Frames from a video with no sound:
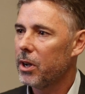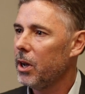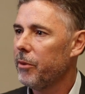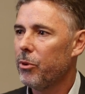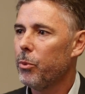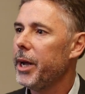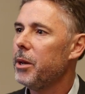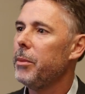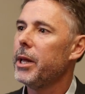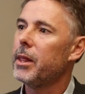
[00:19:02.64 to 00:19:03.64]
a clever way
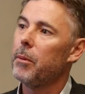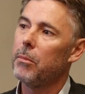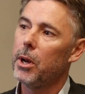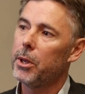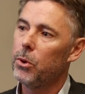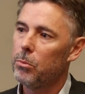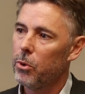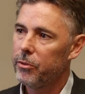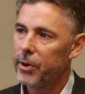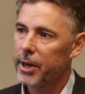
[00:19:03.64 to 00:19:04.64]
to make that molecule
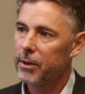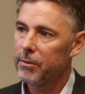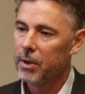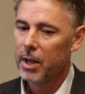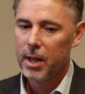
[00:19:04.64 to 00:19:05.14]
more effective.